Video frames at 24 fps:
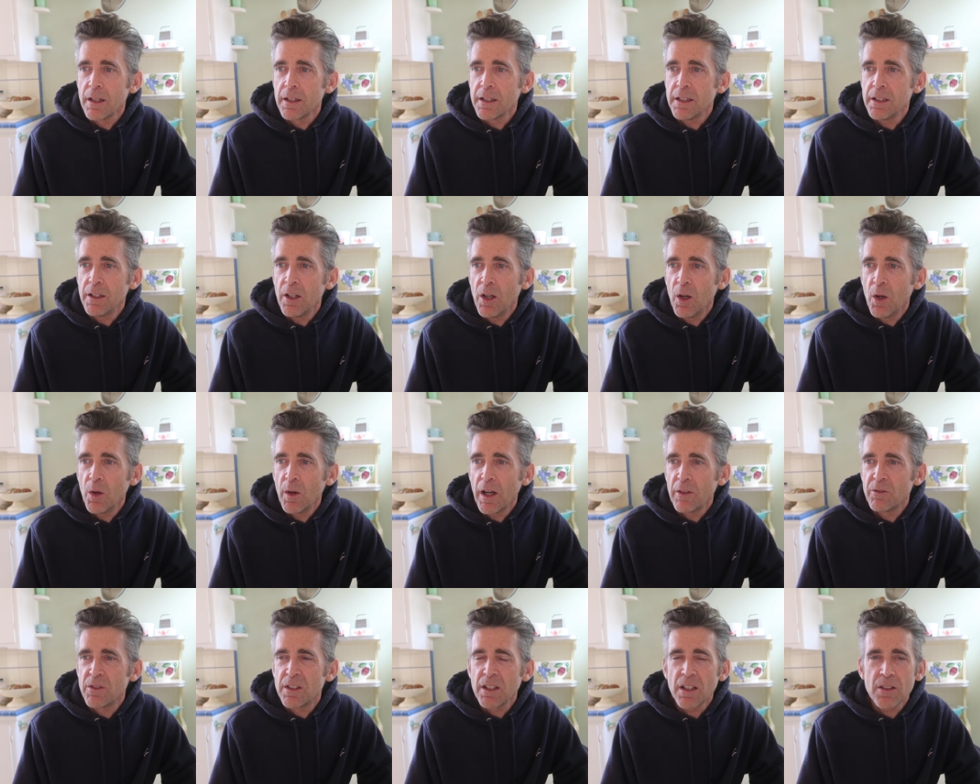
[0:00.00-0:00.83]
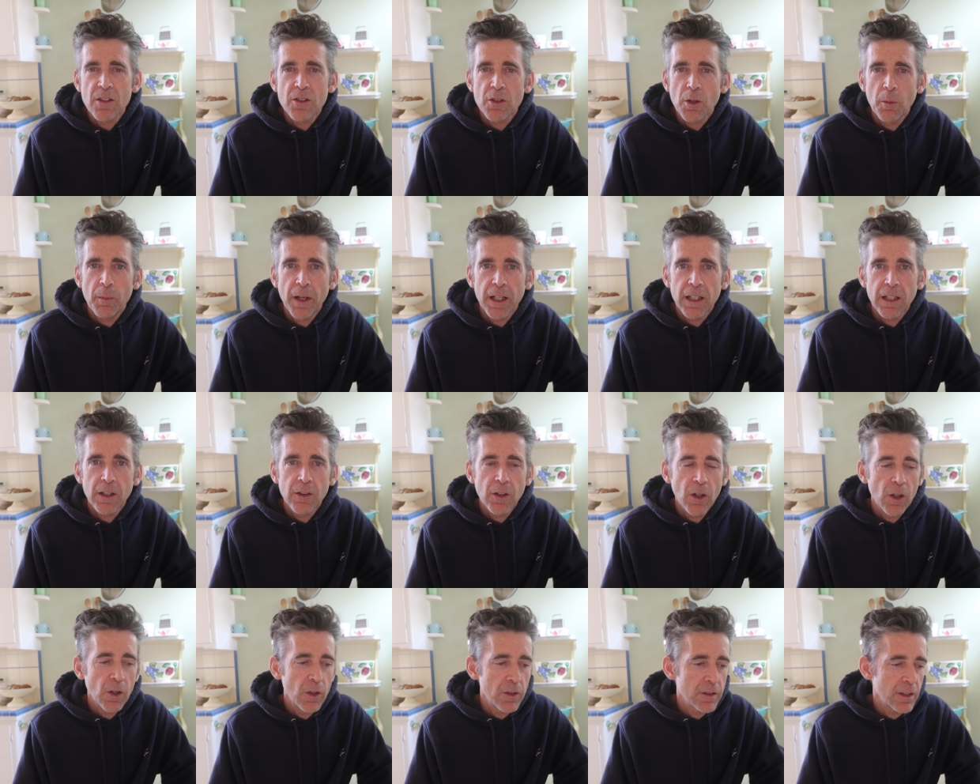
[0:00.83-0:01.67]
you know, I've done so many of
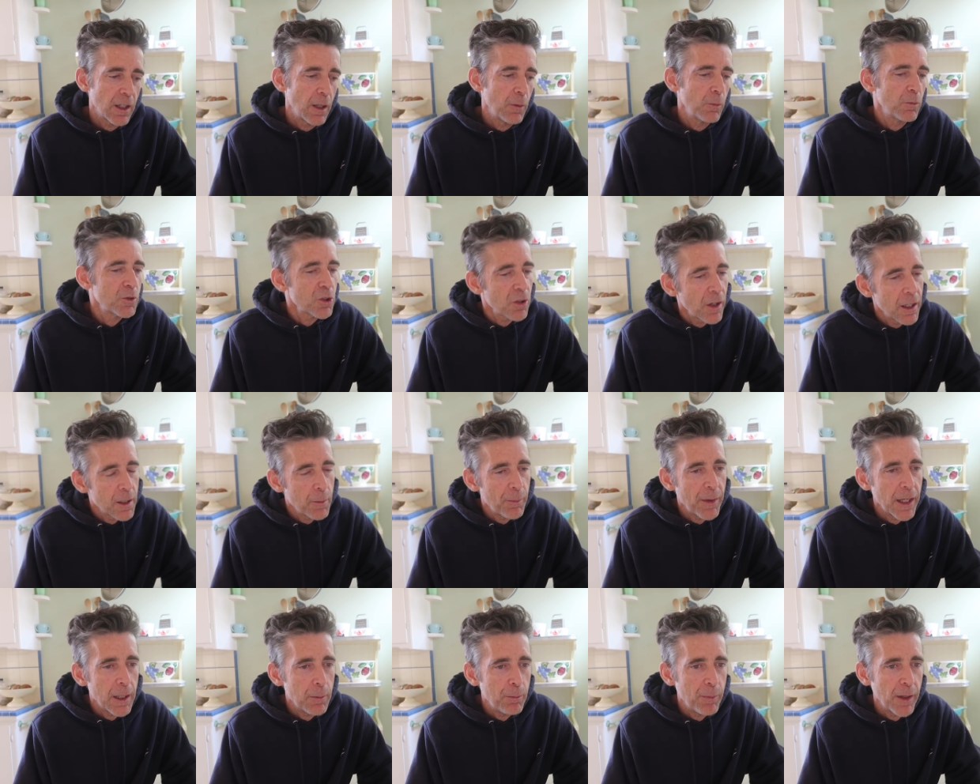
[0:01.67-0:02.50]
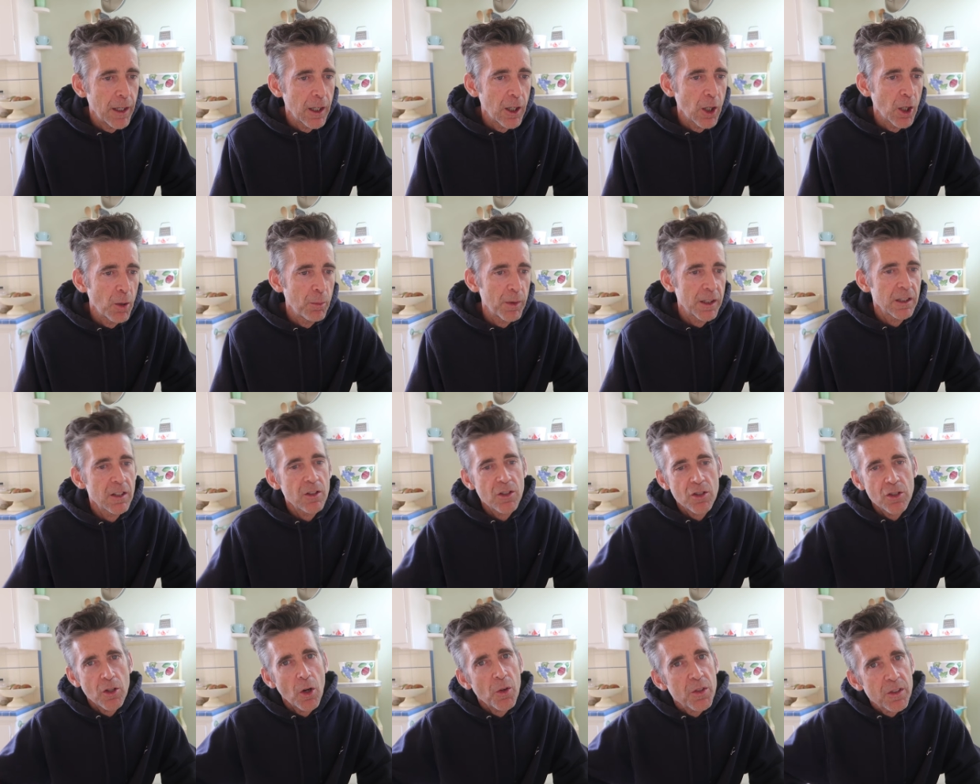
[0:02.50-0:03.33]
those and I'm trying to paint bigger, but this
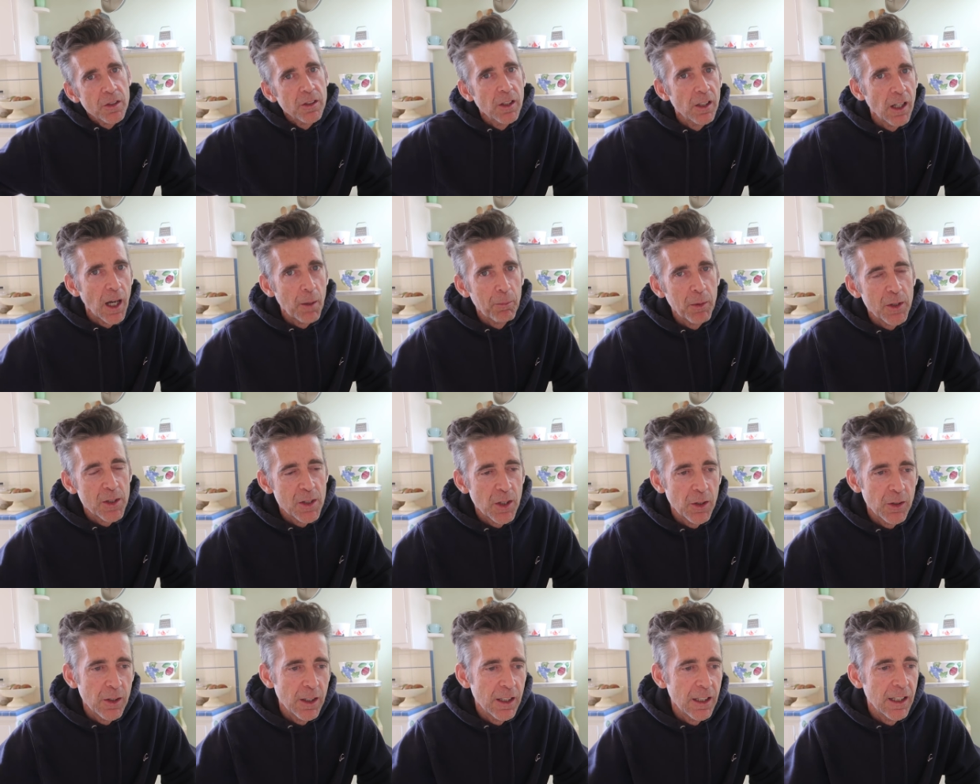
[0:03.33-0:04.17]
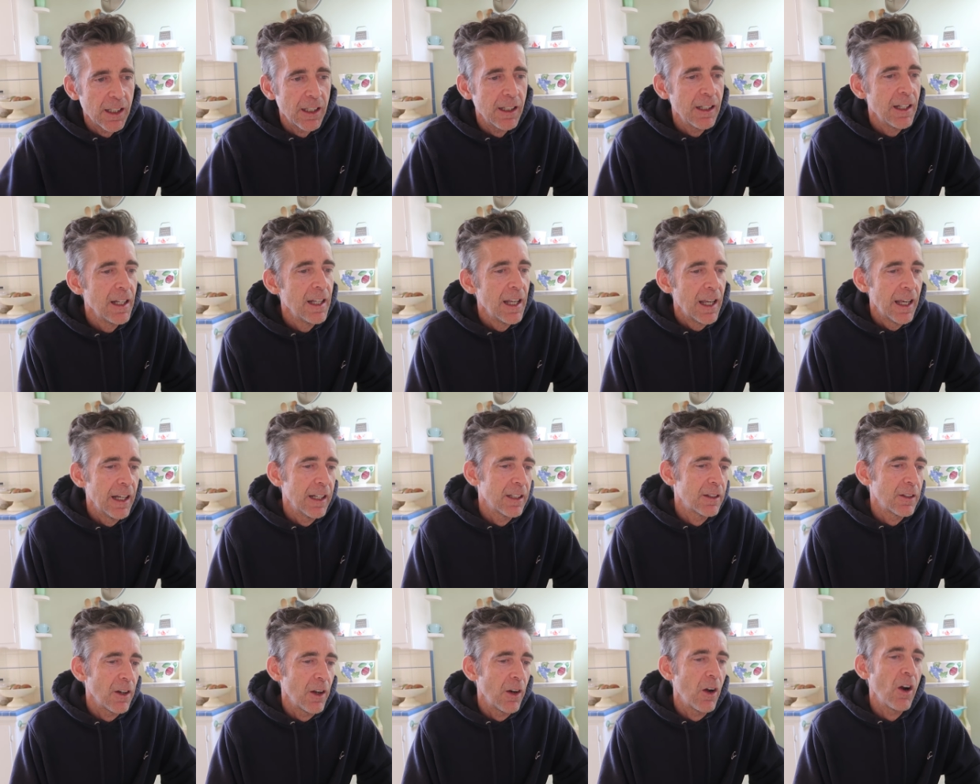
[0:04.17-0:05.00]
show is a good opportunity. And
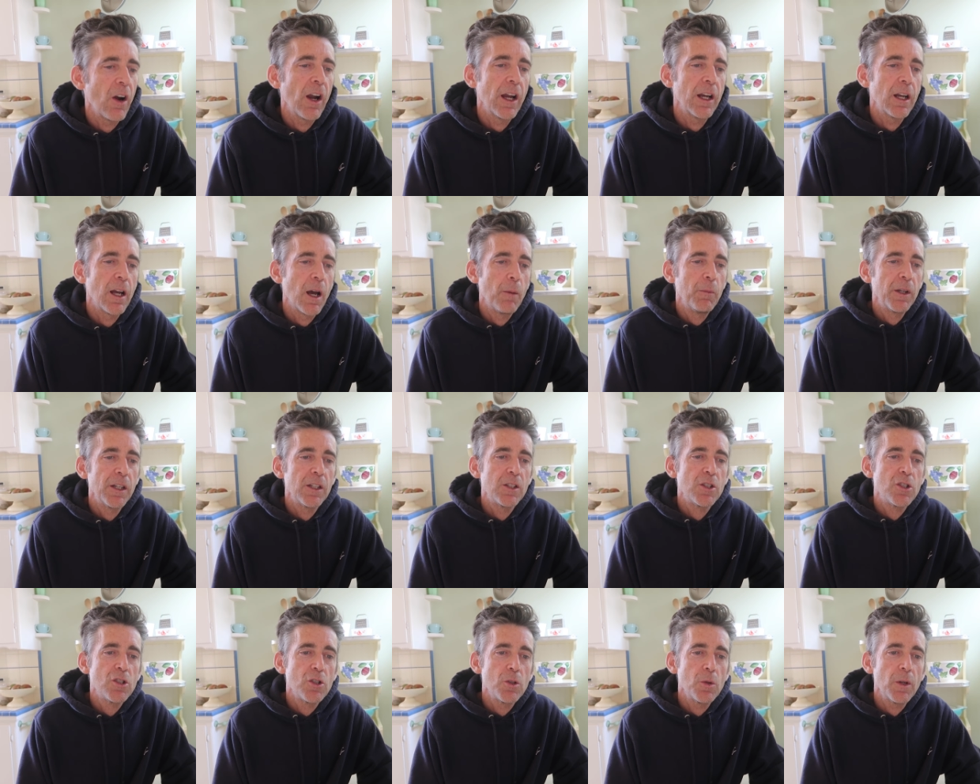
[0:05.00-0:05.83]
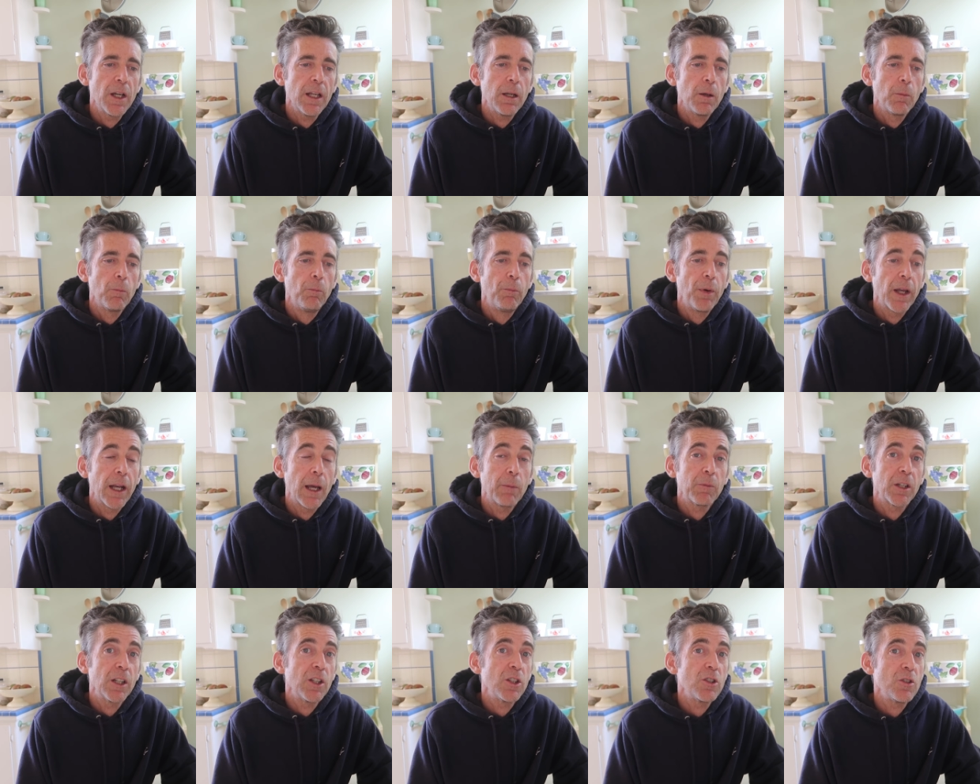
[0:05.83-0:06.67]
I thought, all right, I'm gonna do it, but
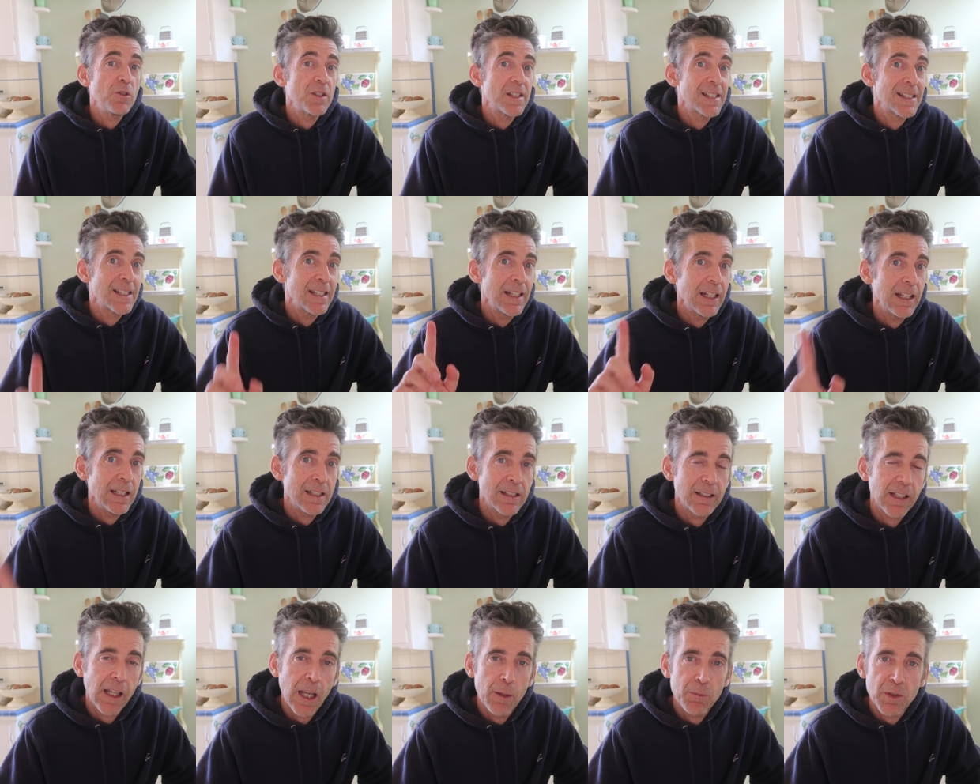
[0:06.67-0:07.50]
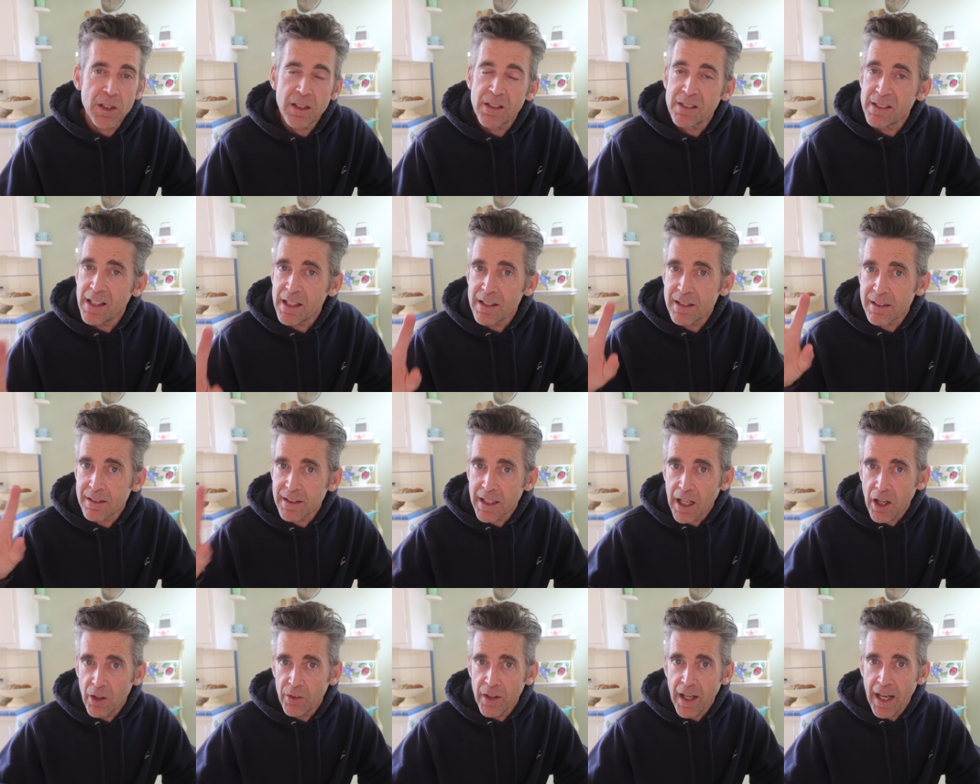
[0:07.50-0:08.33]
I'm gonna do cityscapes because they
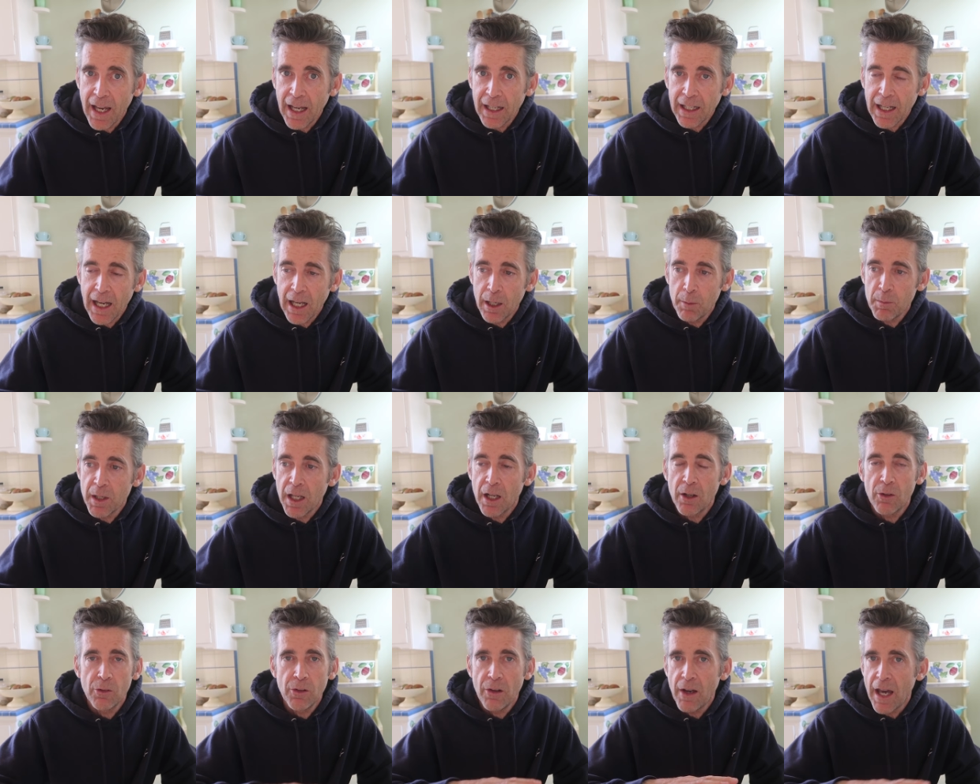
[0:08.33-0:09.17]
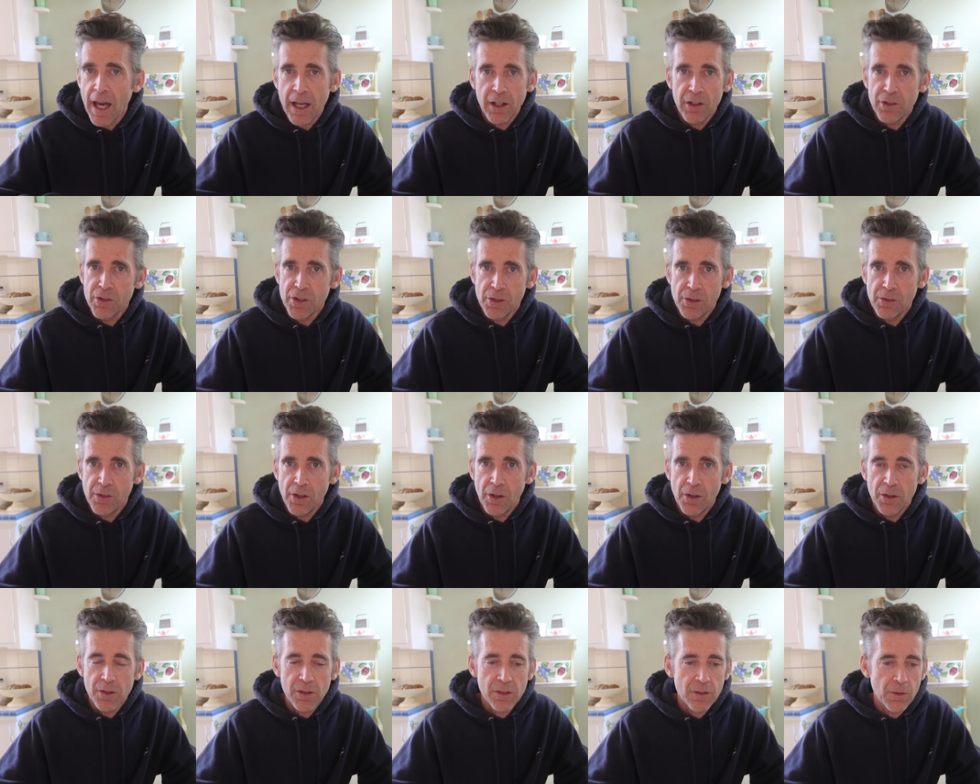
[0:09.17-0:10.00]
scare the heck out of me. I don't know how to do
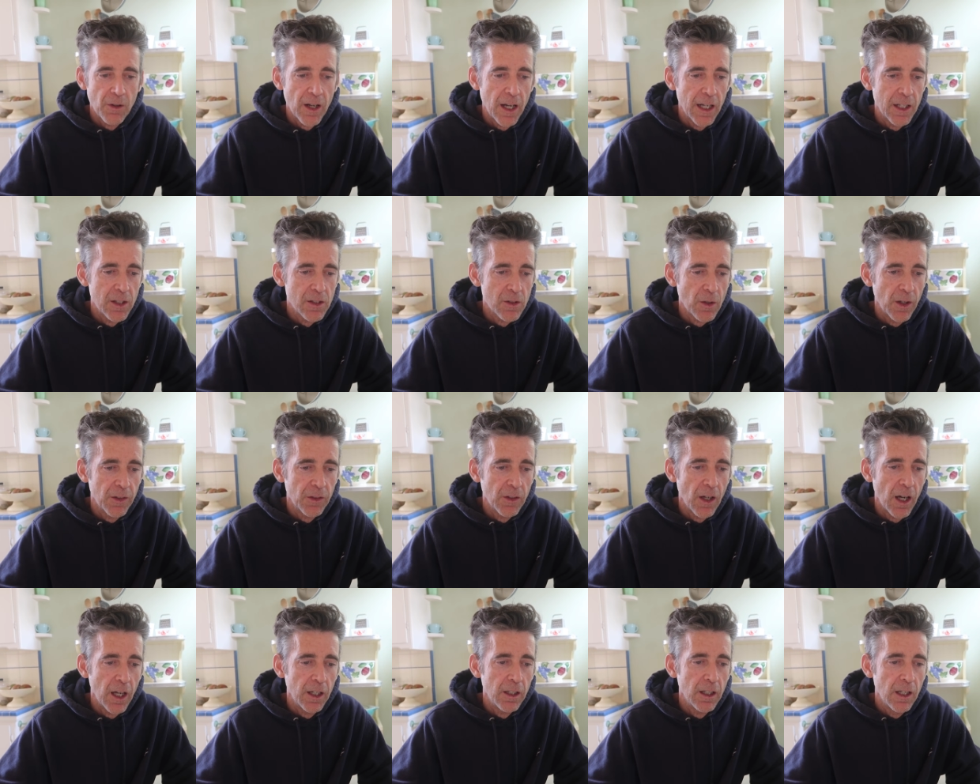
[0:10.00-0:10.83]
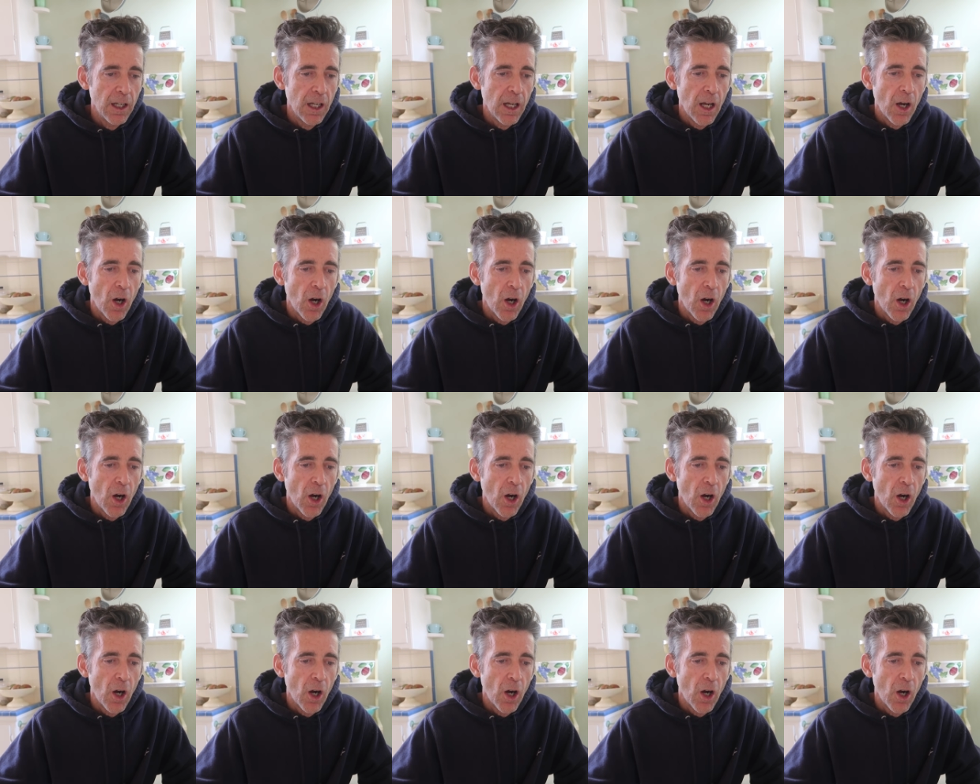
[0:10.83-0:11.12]
those, right? So I thought,